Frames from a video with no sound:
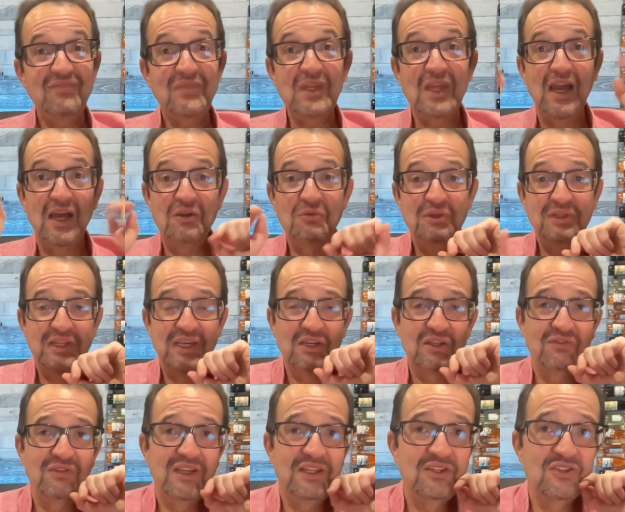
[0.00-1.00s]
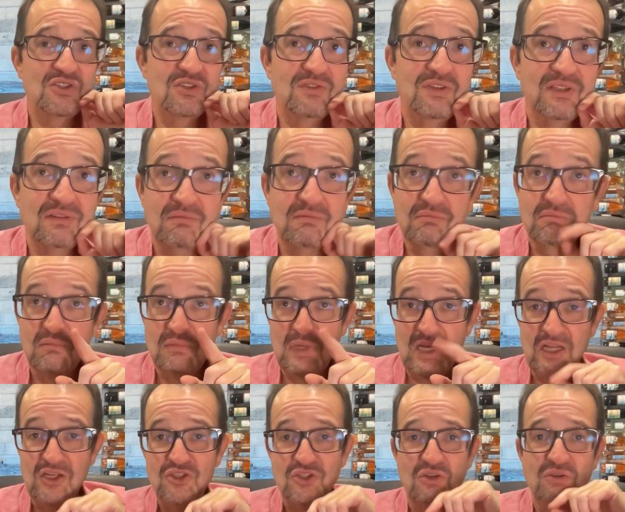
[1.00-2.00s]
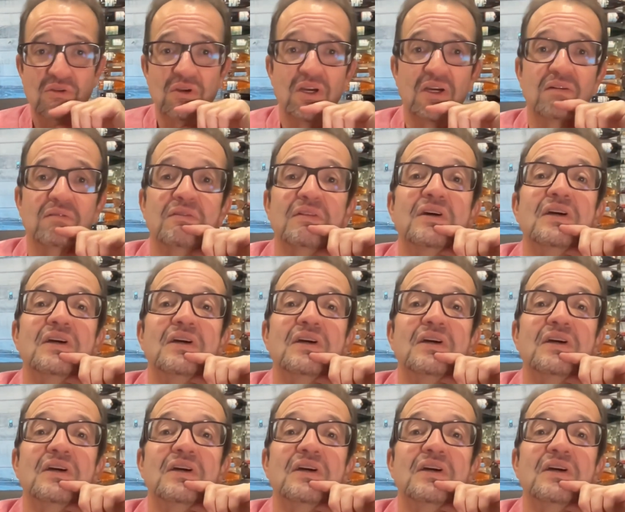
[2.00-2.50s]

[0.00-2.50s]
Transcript: How do we take advantage of it? I'll show you how.